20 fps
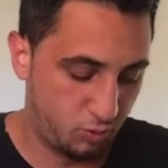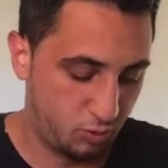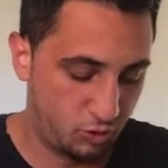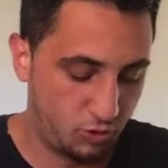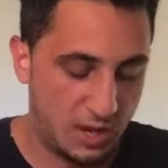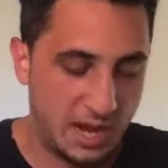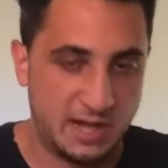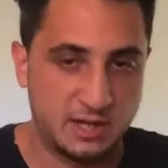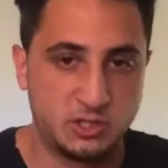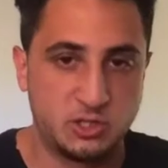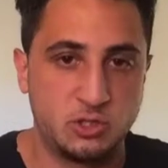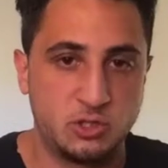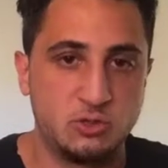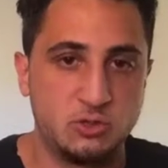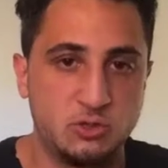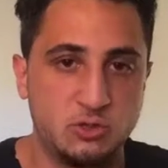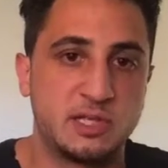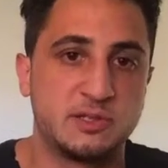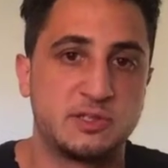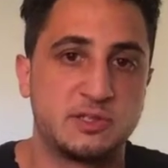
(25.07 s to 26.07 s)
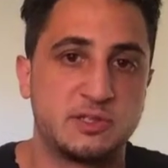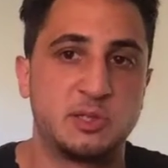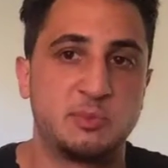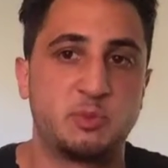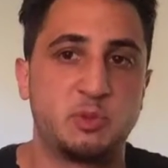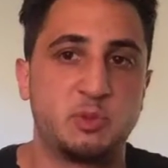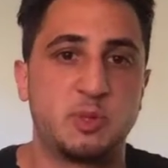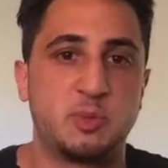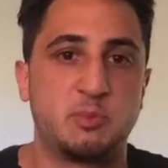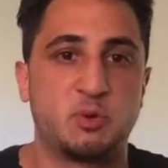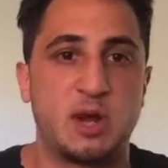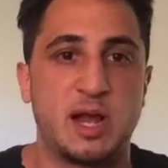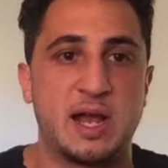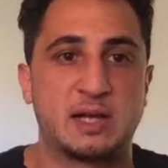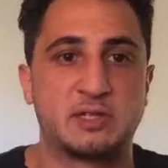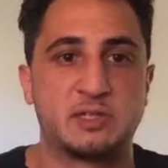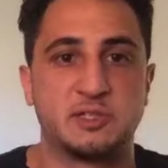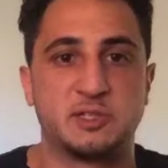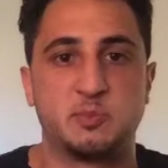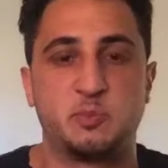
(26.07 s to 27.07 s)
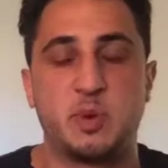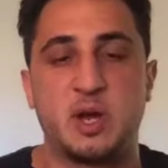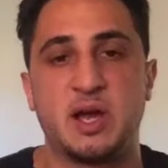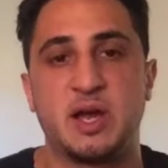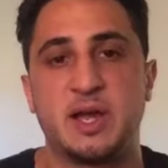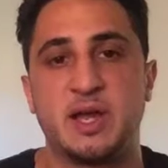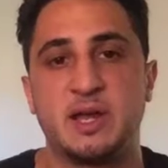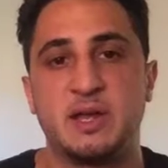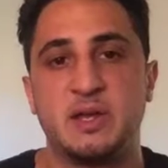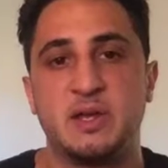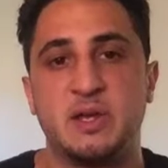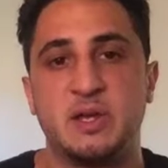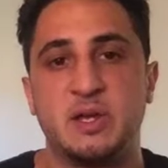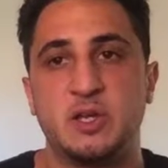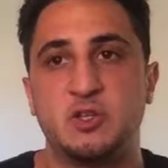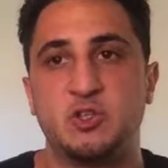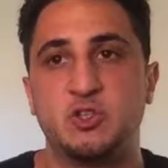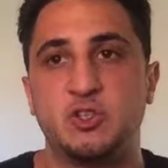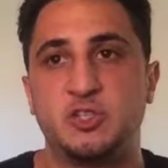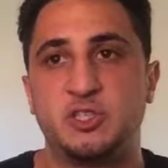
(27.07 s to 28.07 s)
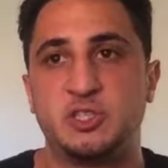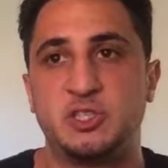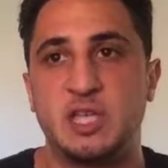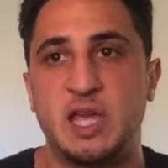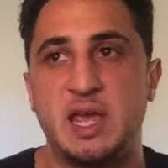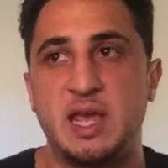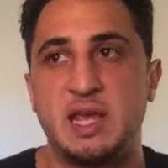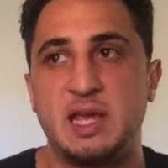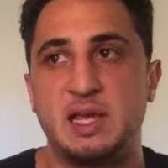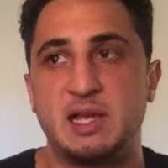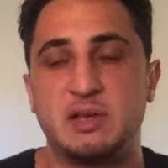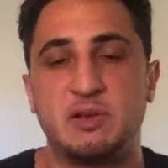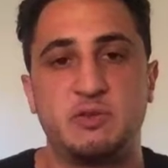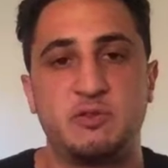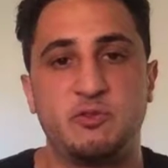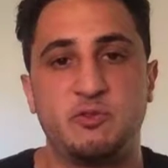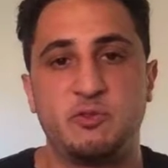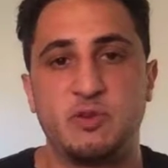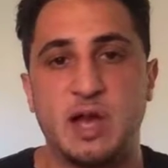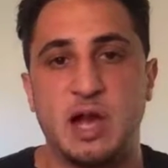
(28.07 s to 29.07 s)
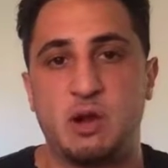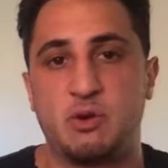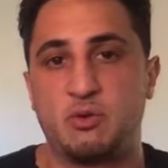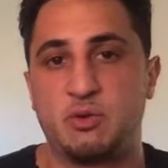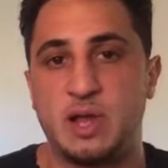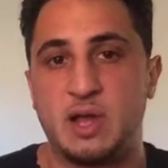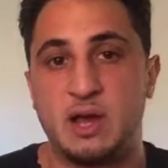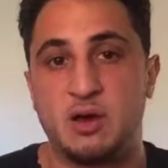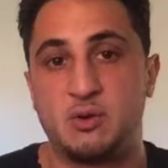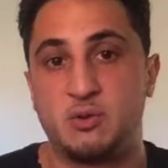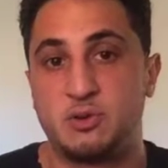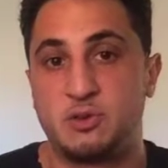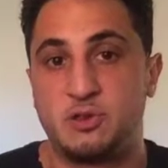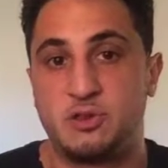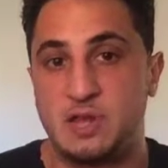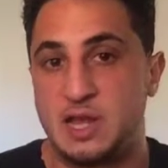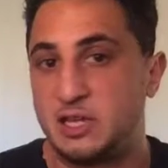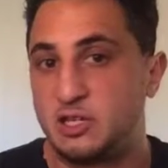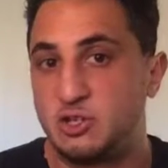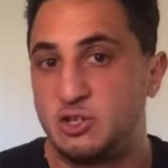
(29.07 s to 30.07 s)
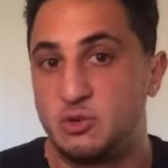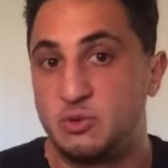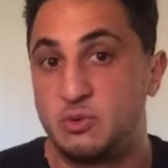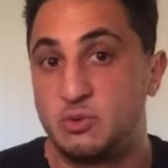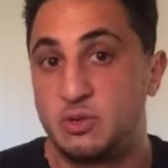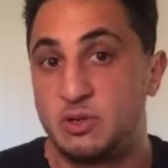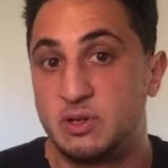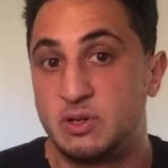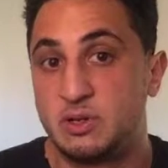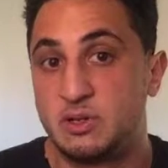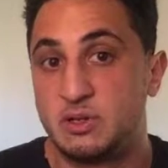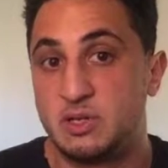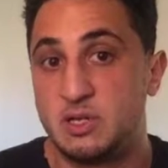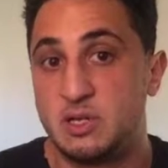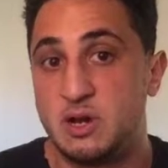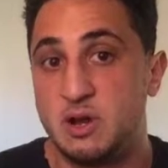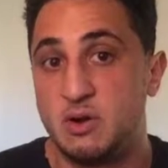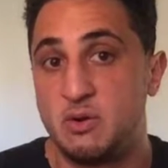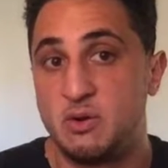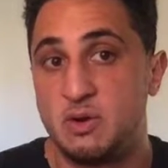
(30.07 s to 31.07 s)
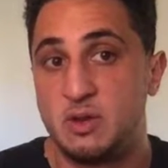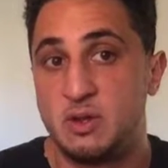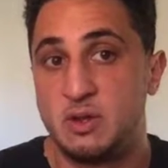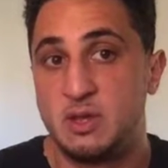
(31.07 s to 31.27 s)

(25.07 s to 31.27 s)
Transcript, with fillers: gratitude can simply be practiced by just saying out loud, thank you you know.